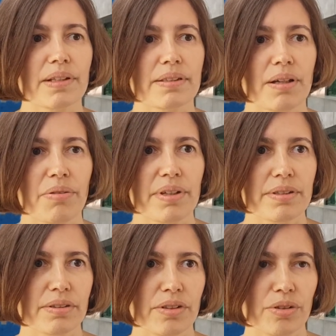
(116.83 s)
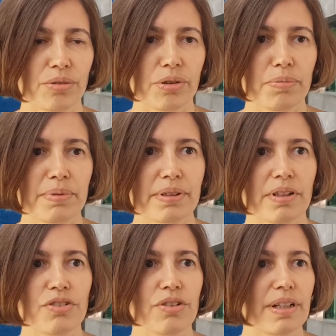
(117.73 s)
southeastern Europe, such
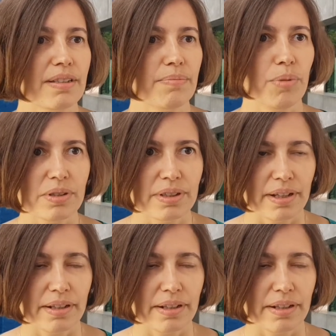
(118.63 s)
as Bosnia and